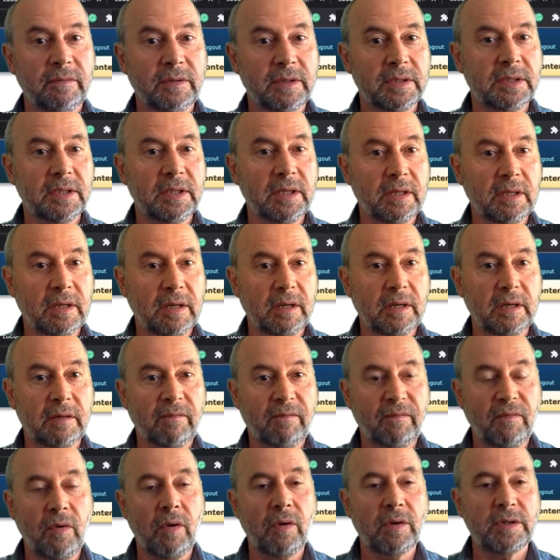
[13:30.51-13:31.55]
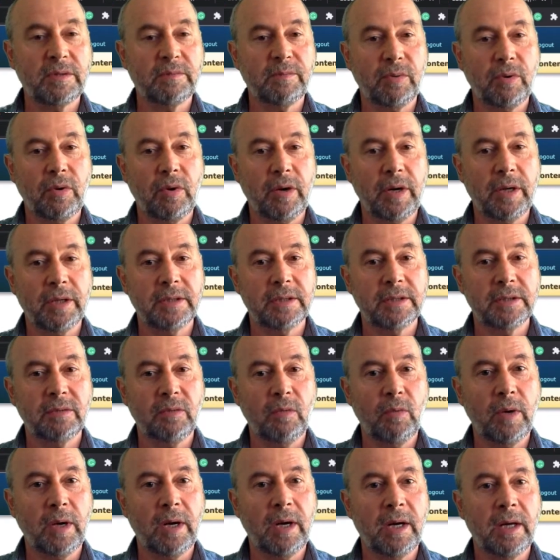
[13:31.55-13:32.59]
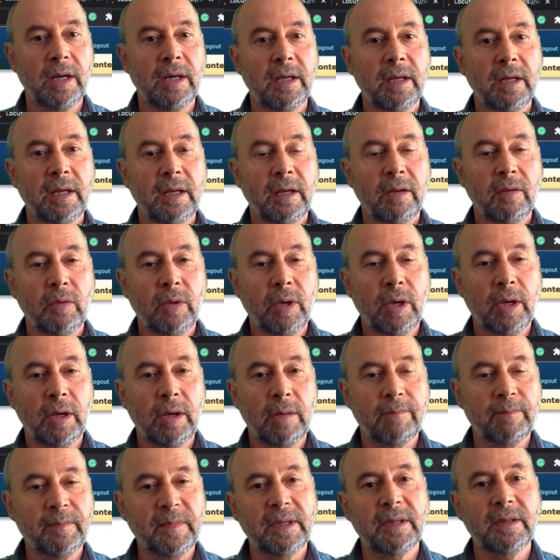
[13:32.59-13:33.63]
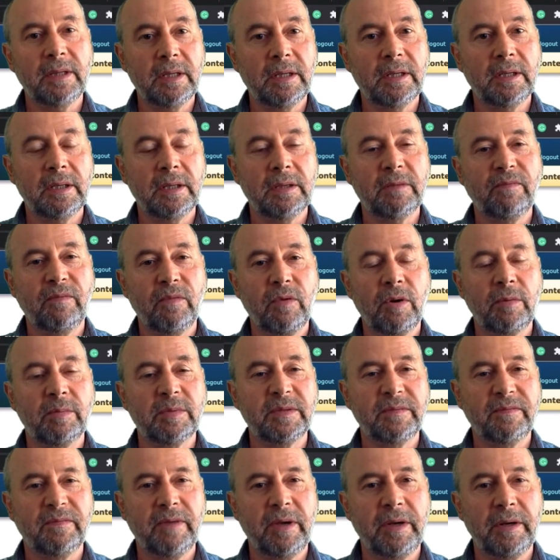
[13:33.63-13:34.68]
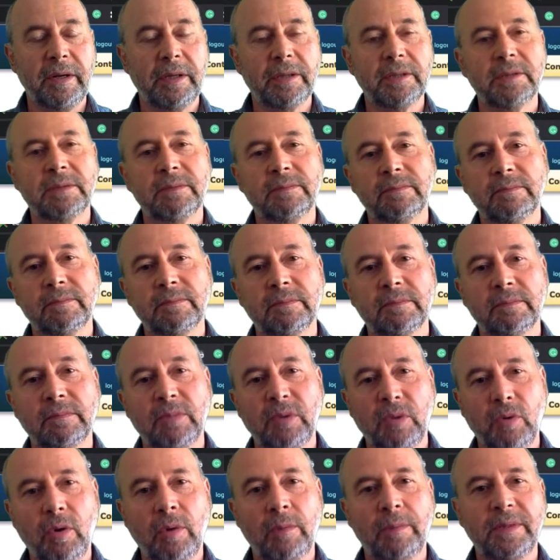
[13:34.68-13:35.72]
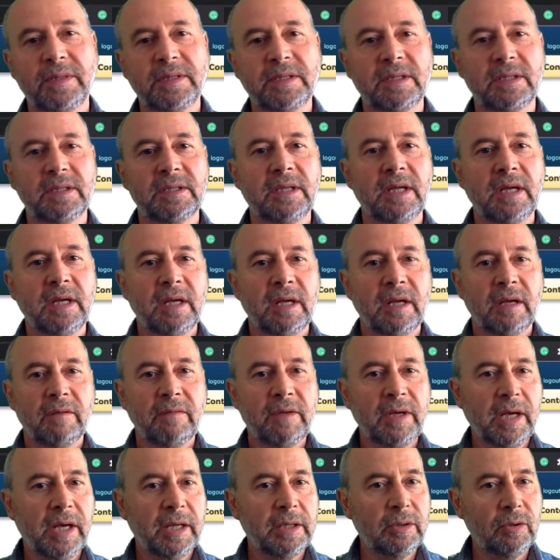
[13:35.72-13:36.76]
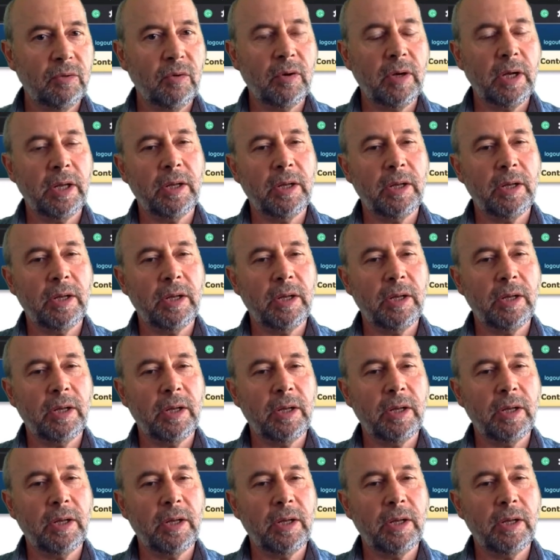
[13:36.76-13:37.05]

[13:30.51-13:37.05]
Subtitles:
we see there are FOX proteins where it forms various complexes. We can look